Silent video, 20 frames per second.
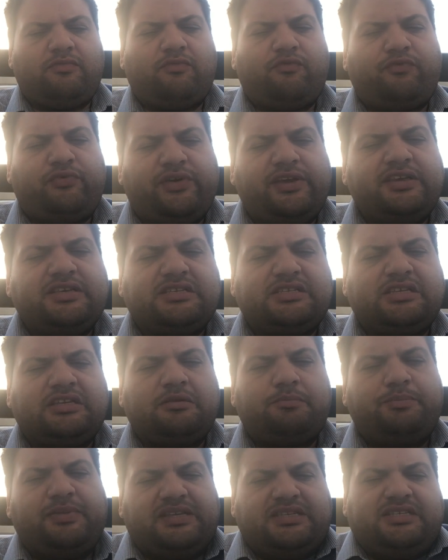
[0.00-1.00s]

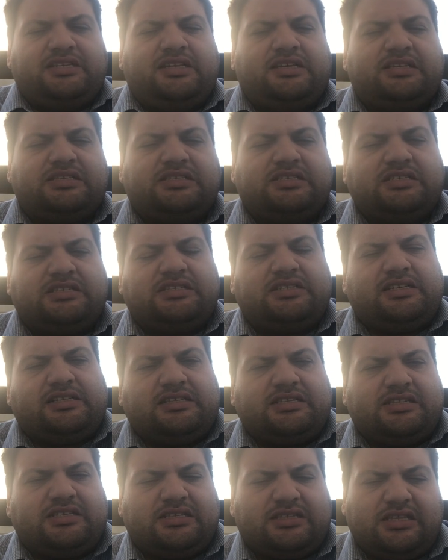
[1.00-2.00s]
facing businesses
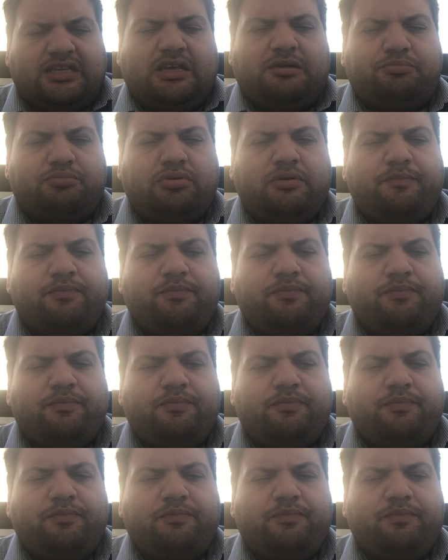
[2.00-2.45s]
that step